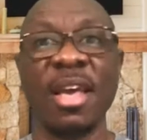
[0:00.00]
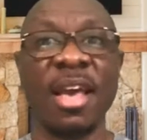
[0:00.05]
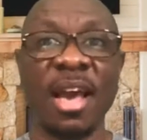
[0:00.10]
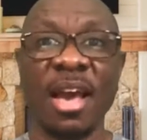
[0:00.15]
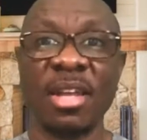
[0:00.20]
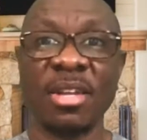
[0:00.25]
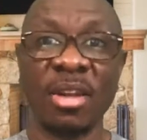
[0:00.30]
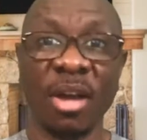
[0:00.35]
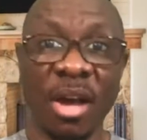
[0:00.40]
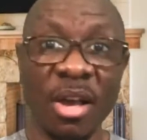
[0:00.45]

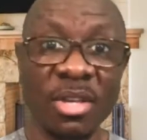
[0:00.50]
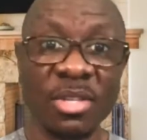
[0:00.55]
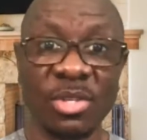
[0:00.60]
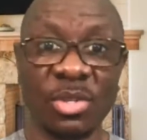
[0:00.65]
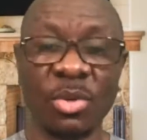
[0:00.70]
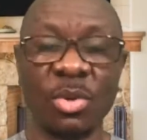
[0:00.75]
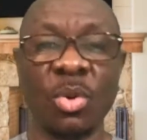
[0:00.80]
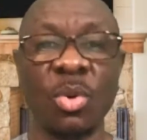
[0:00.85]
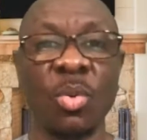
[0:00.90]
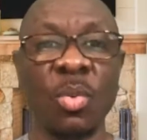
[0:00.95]
And
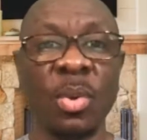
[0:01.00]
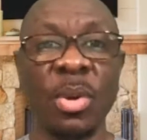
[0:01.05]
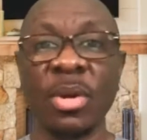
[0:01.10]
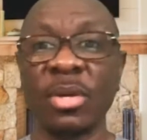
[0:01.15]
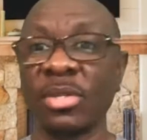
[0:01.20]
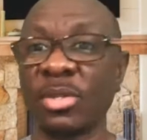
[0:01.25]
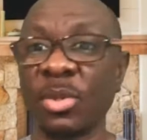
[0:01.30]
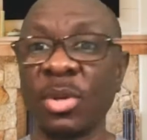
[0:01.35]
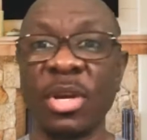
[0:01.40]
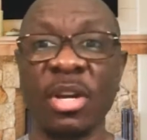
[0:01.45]
also, we
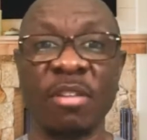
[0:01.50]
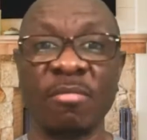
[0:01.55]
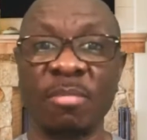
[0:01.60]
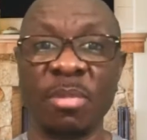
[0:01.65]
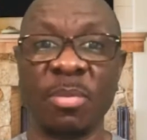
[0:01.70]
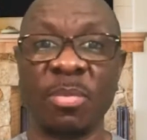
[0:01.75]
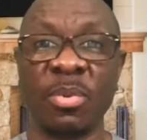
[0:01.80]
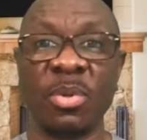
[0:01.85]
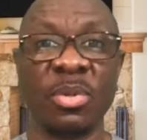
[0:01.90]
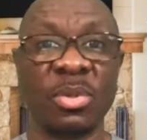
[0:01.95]
also help
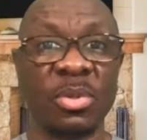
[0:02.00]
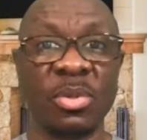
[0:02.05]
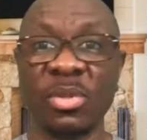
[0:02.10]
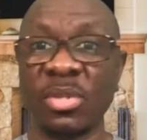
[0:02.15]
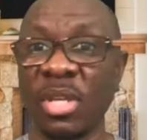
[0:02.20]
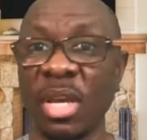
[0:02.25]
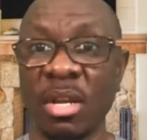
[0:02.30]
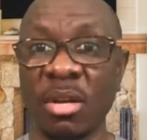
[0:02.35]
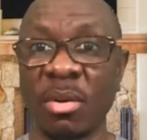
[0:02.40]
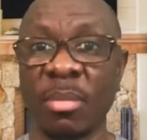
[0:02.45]
people to
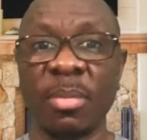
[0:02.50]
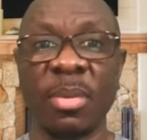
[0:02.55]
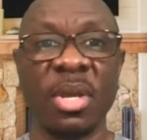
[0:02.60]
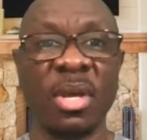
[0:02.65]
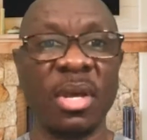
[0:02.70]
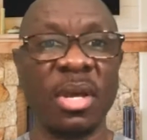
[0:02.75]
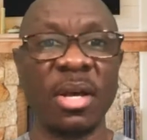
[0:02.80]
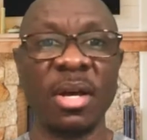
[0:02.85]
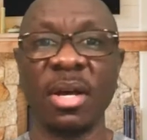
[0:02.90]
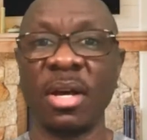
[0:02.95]
set up,
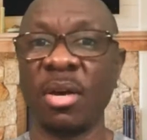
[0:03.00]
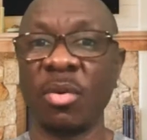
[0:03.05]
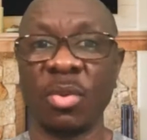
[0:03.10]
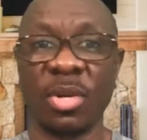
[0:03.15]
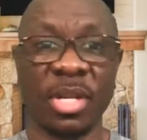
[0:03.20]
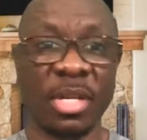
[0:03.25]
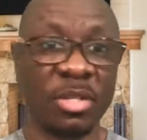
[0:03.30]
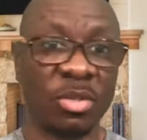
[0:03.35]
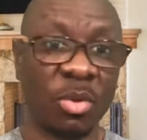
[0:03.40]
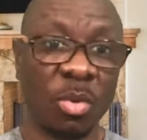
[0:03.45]
whether
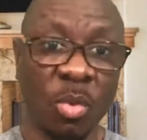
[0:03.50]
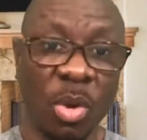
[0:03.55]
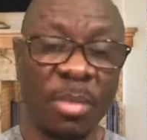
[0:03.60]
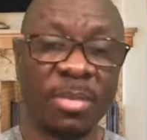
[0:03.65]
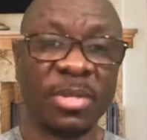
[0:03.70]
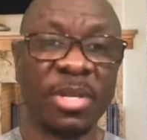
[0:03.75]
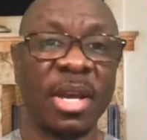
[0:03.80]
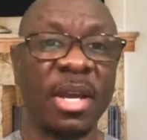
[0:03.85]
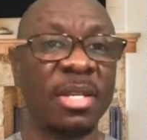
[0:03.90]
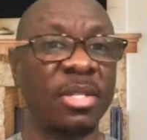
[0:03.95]
it's your
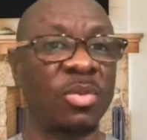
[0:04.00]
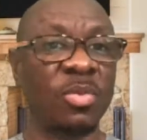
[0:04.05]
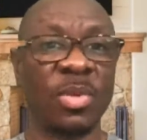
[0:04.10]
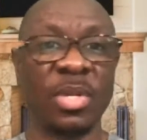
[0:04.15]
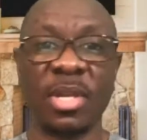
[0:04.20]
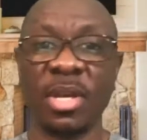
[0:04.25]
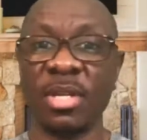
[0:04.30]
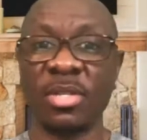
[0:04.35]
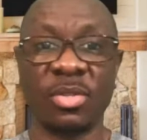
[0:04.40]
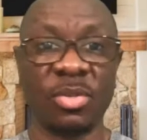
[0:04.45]
website,
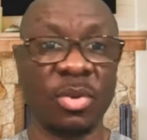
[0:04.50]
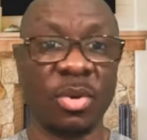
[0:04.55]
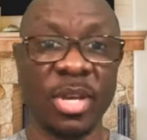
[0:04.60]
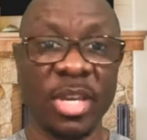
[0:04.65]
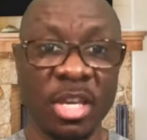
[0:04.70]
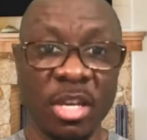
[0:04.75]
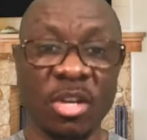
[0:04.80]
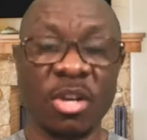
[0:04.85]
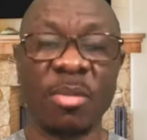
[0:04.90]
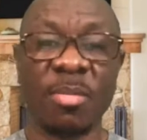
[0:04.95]
whether it's your
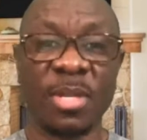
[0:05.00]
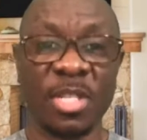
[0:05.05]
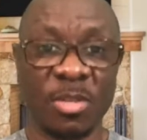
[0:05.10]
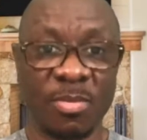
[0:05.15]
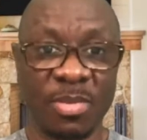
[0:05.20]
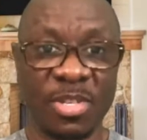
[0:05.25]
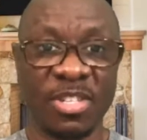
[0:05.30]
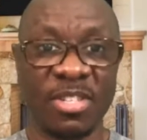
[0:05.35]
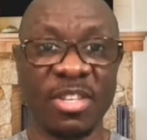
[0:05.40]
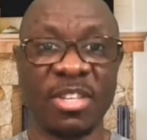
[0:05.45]
e-commerce
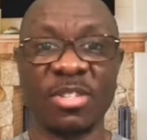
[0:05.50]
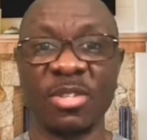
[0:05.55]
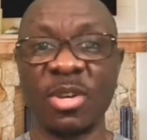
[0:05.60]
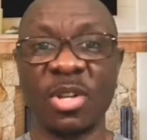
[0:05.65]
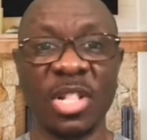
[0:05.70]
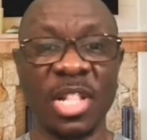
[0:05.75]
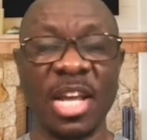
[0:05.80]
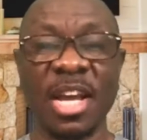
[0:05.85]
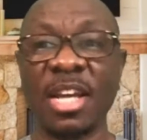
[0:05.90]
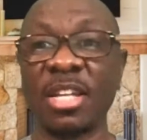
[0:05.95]
business
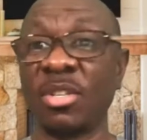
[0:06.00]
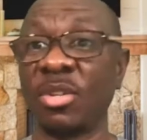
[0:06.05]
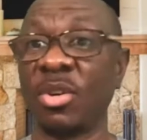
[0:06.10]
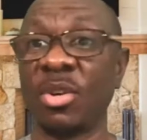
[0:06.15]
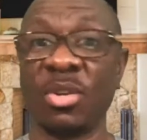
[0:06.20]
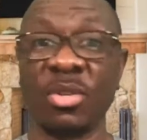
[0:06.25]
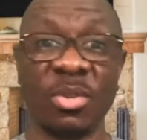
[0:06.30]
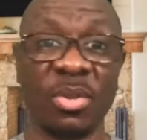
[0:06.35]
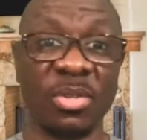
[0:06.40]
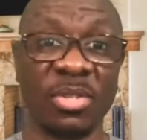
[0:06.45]
online
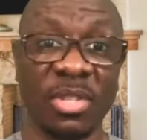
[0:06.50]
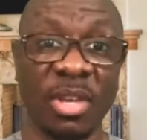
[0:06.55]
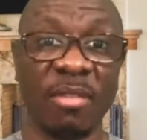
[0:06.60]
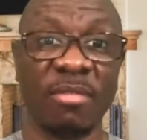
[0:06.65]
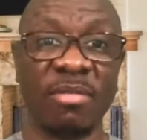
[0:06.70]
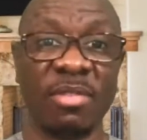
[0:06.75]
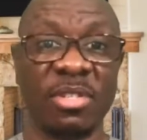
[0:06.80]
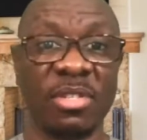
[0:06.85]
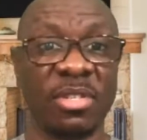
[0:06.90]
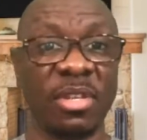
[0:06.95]
or your
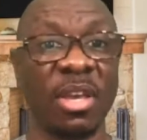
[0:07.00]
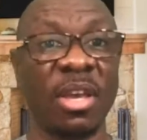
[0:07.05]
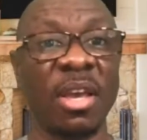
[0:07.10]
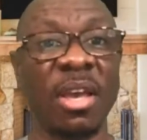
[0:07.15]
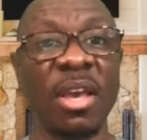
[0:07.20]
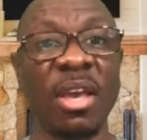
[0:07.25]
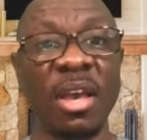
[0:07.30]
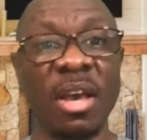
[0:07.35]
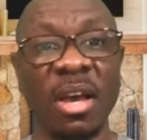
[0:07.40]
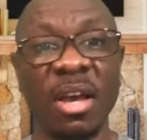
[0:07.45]
service
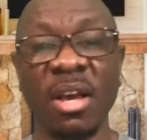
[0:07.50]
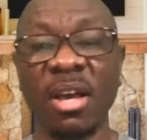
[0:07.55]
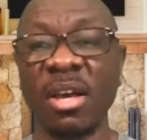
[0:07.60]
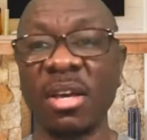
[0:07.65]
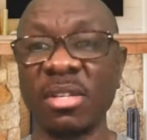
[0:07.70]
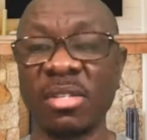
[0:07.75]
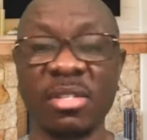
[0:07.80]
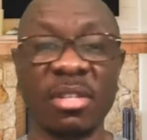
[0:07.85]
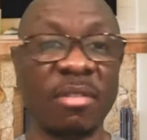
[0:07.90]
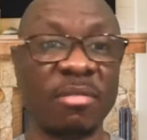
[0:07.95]

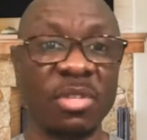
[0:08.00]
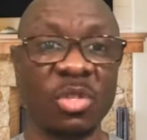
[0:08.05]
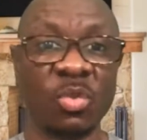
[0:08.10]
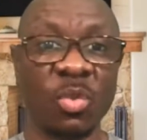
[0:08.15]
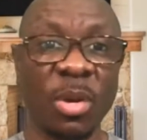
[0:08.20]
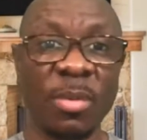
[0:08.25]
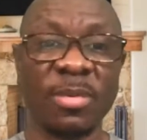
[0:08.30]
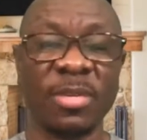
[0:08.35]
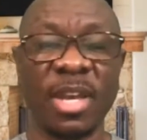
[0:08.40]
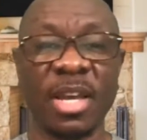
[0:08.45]

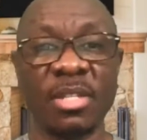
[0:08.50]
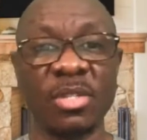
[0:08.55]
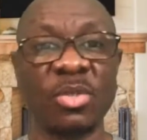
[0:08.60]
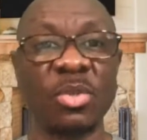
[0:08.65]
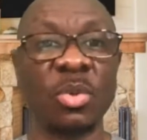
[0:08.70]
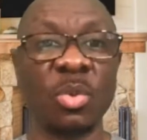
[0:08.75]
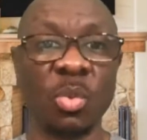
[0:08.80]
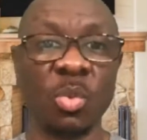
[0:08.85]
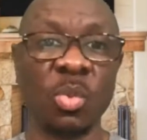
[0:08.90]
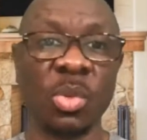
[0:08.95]
website.
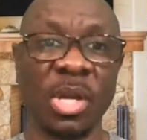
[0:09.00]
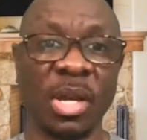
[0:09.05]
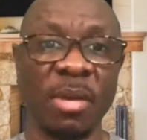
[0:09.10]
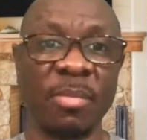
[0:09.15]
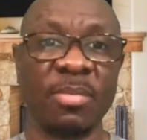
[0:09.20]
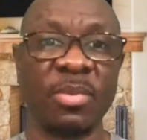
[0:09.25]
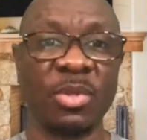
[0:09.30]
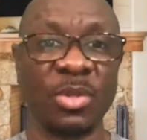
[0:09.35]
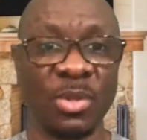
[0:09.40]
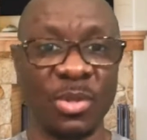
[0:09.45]
So we help
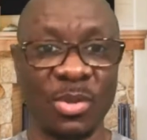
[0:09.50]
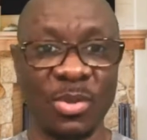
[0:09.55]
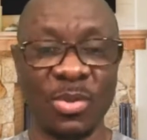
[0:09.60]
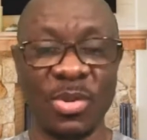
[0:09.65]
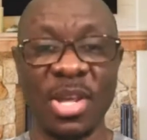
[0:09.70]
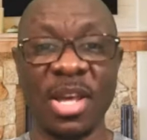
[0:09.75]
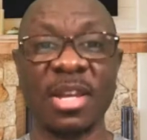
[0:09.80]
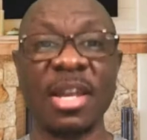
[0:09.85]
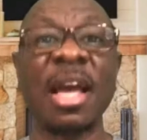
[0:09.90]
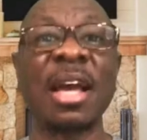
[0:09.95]
you to do
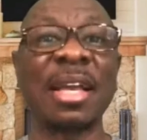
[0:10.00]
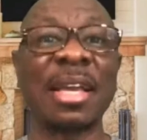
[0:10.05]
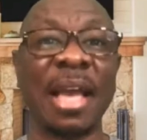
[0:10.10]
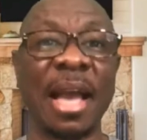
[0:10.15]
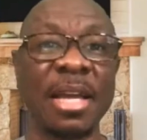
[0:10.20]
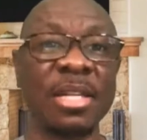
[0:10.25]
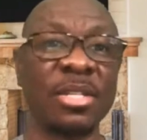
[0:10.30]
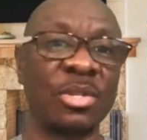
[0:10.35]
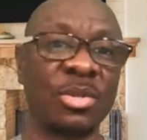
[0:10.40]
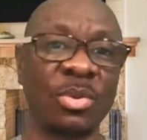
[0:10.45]
that and
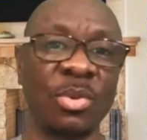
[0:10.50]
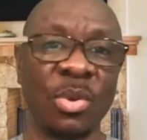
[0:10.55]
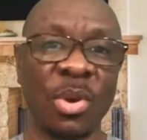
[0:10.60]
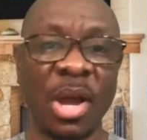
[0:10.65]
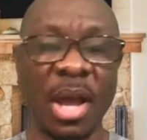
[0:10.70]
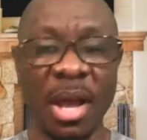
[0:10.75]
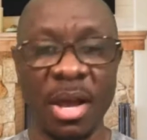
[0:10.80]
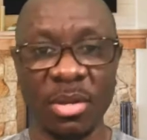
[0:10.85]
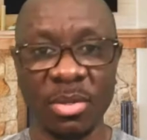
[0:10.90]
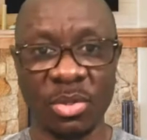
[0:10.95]
guide you
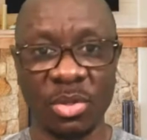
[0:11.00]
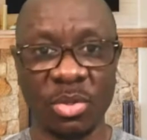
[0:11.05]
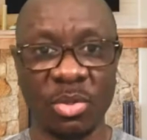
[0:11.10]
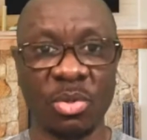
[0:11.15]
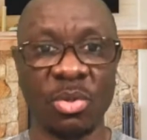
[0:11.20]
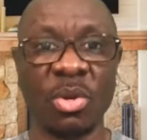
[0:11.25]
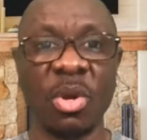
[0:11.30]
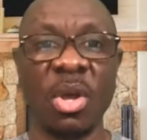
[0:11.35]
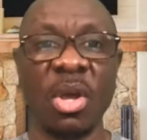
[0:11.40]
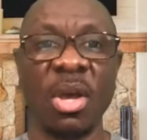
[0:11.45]
how
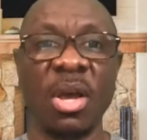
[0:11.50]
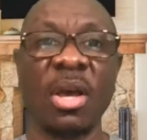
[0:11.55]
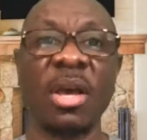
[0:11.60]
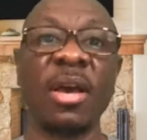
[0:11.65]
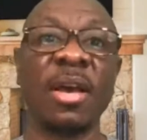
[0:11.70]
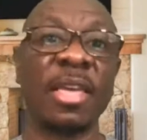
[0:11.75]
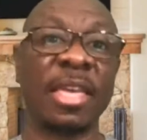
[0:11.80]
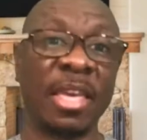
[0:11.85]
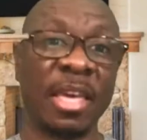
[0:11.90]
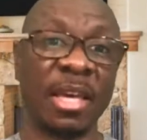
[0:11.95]
to
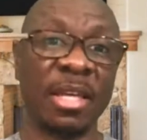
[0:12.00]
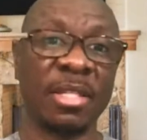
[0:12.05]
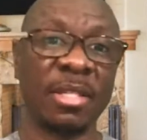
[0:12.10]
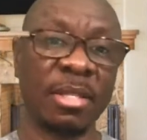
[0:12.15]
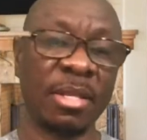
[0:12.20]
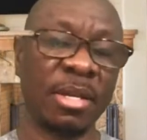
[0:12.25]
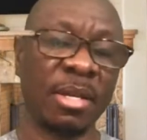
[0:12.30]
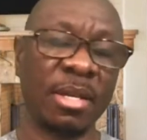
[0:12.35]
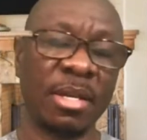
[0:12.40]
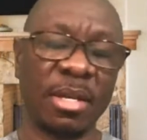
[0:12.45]

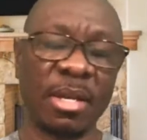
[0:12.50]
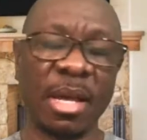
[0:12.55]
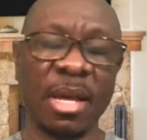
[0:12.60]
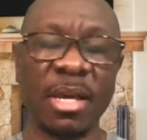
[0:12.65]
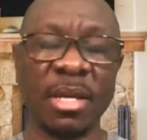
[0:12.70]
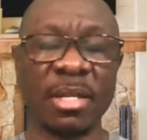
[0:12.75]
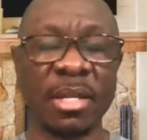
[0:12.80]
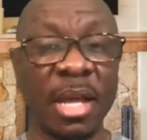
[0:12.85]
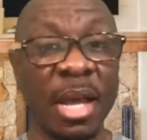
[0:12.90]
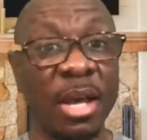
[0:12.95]

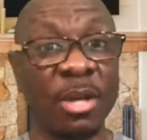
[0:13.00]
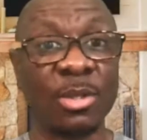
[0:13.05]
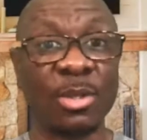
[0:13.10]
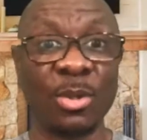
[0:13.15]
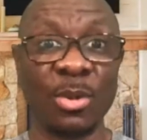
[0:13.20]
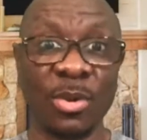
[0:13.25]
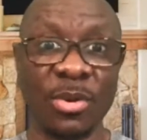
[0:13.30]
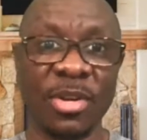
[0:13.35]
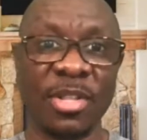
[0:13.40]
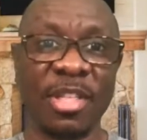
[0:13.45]
how to
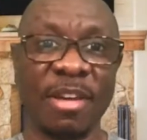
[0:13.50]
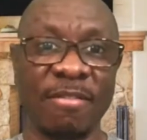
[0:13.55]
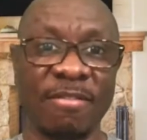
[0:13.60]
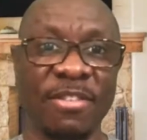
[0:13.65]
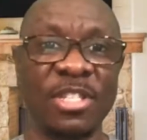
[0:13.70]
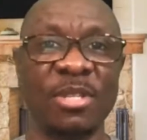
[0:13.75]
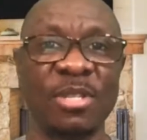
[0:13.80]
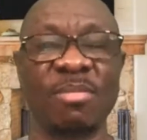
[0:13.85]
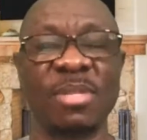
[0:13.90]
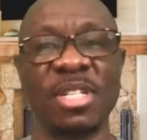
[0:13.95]
create that
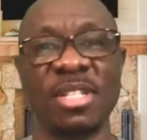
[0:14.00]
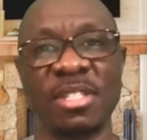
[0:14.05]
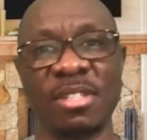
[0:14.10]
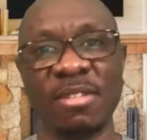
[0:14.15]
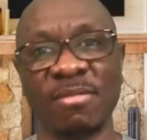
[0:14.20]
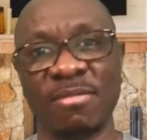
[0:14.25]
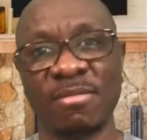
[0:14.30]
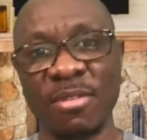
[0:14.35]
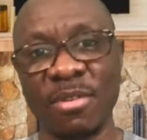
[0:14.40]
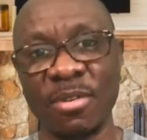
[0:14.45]
visibility
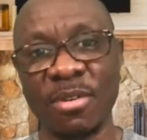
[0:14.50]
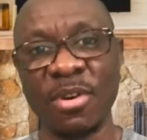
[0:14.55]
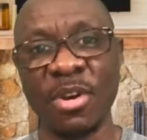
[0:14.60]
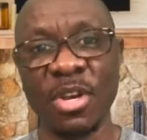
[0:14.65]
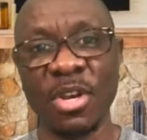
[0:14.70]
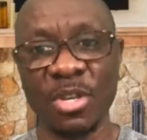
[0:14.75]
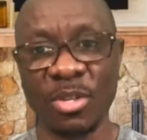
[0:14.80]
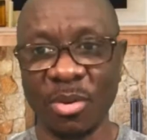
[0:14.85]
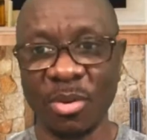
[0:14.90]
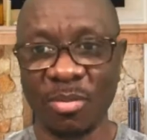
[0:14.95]
for
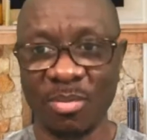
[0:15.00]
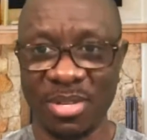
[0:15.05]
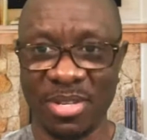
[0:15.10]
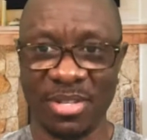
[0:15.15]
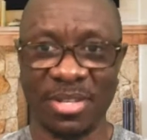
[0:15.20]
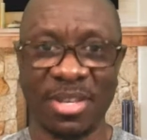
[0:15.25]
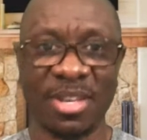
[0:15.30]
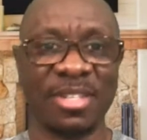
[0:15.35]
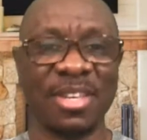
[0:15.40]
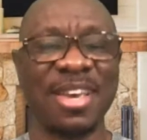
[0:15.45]
your
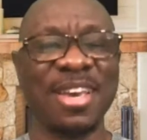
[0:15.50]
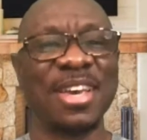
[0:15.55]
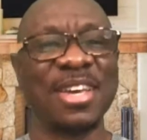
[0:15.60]
business.